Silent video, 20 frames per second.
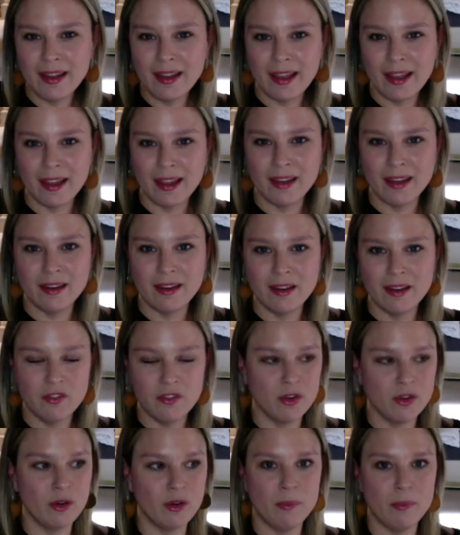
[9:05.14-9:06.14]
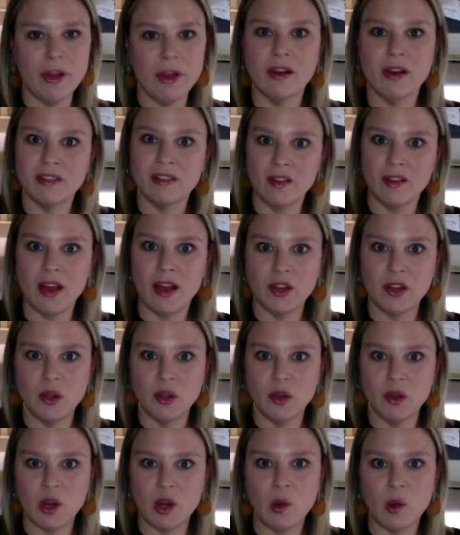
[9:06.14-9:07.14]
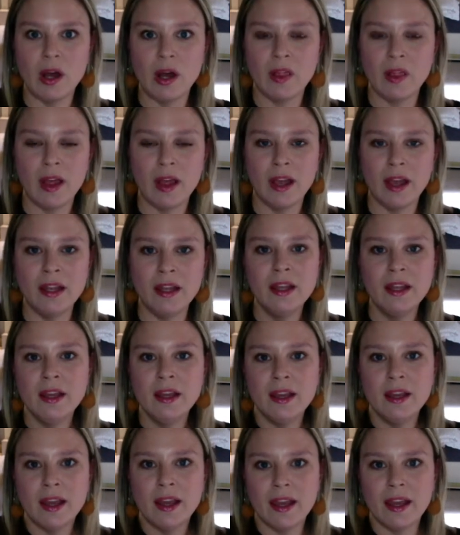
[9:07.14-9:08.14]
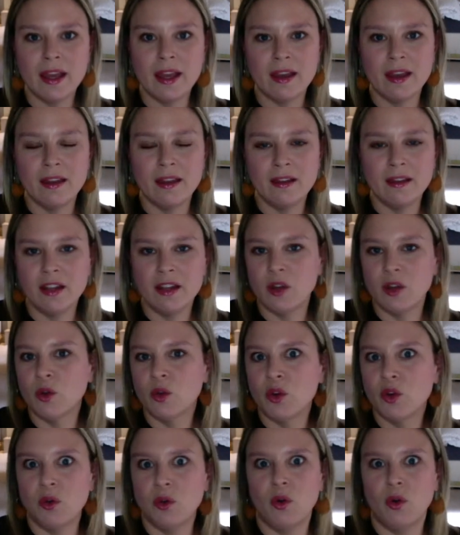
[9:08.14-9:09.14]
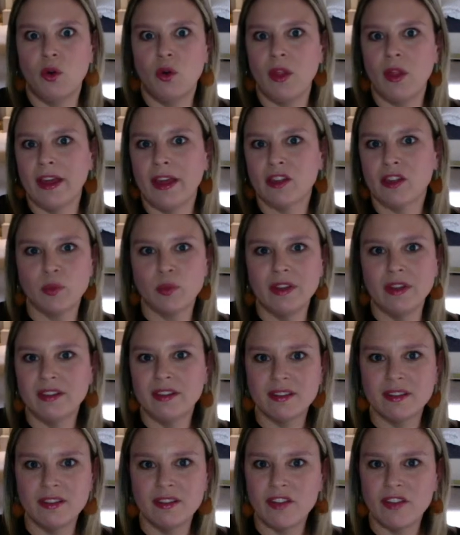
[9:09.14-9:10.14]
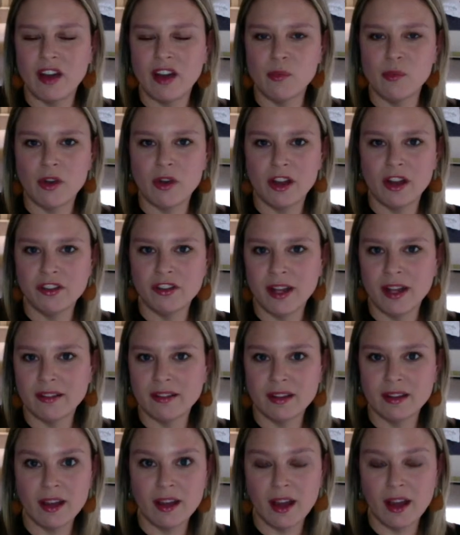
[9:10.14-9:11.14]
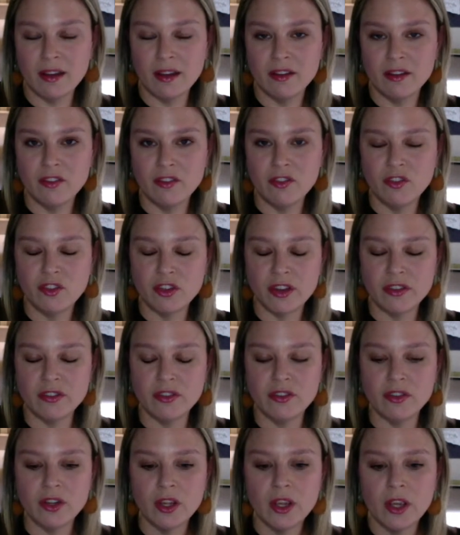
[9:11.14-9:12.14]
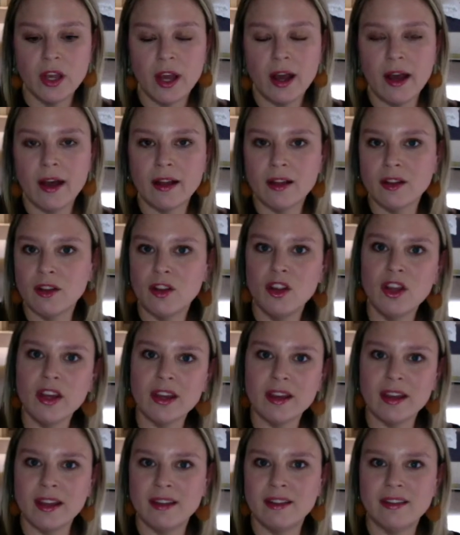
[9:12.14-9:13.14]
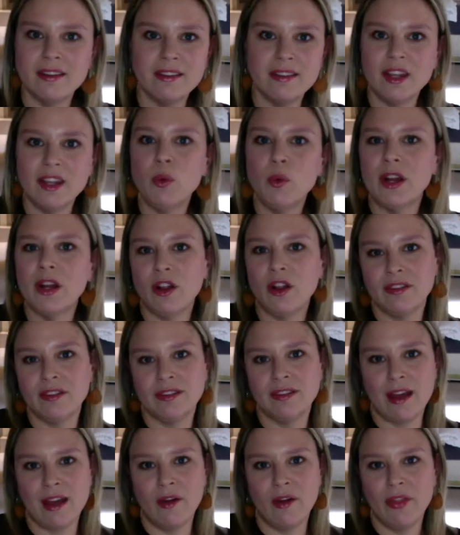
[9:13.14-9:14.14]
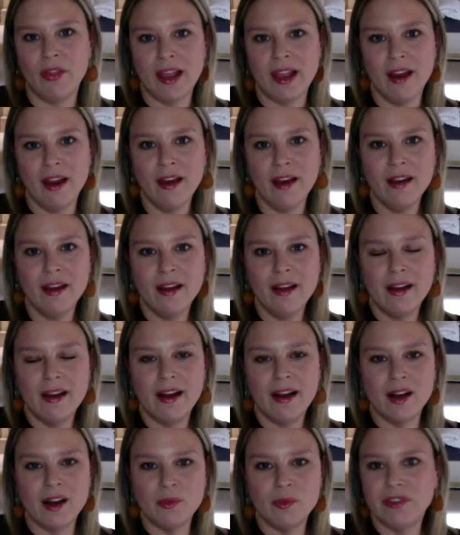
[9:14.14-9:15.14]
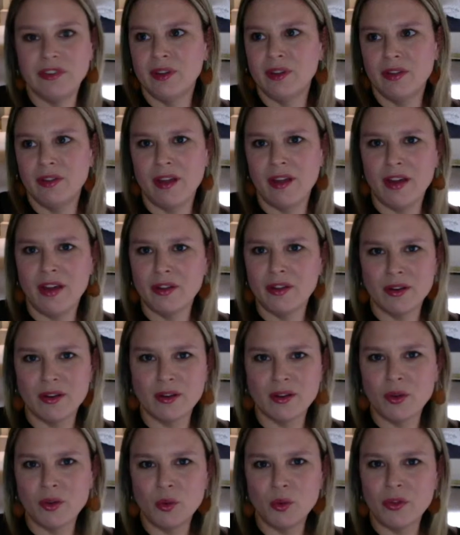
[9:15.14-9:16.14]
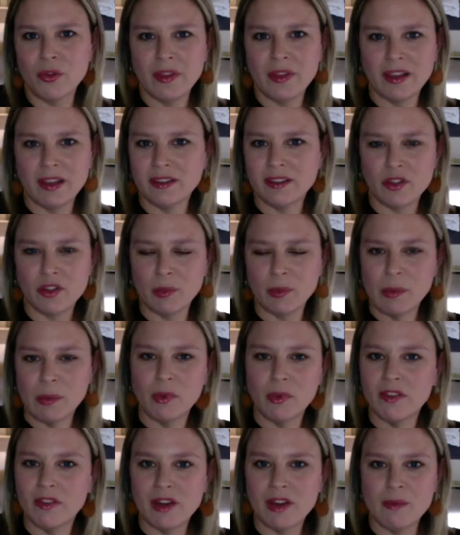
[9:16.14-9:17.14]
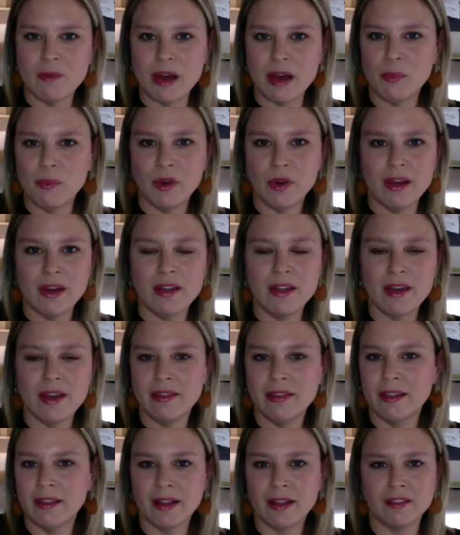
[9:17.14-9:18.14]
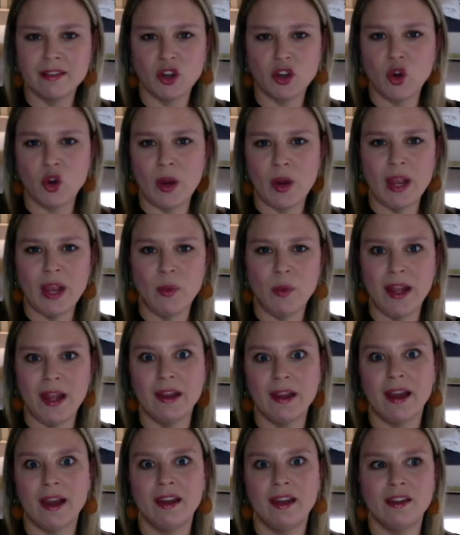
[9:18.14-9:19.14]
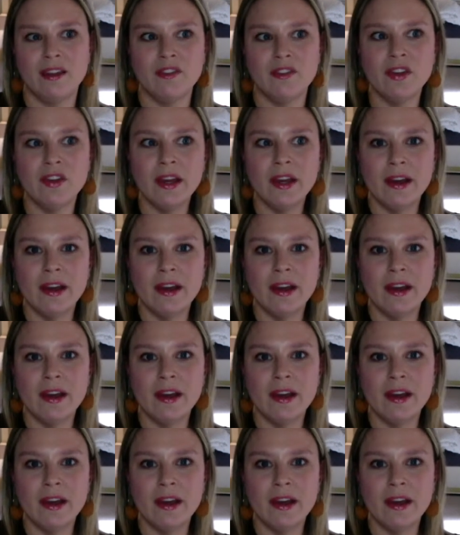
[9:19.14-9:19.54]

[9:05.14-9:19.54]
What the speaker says: and if your parents allow you to go online and, Google like 365 projects and kind of just look and see what else is out there, see the other cool things other people have come up with. I think that's a great way to kind of